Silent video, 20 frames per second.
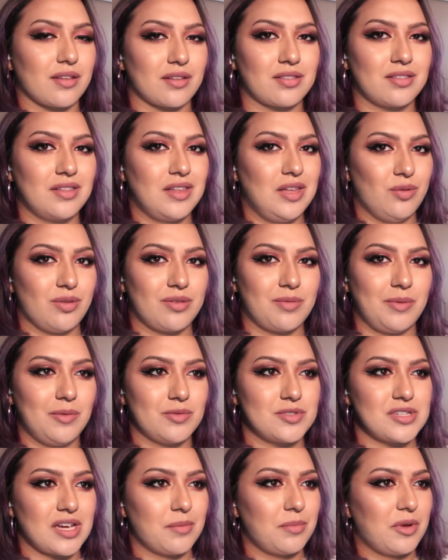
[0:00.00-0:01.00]
Excuse me,
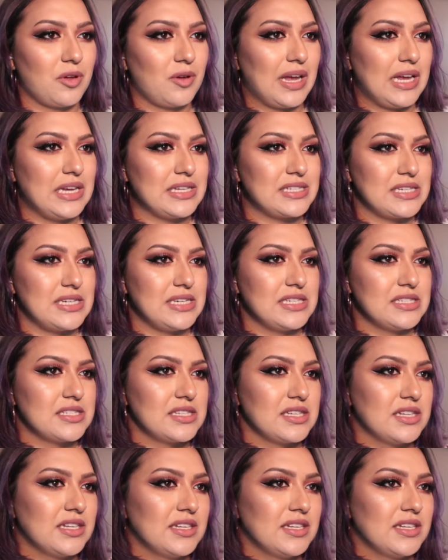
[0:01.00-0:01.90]
we're talking about ATEEZ.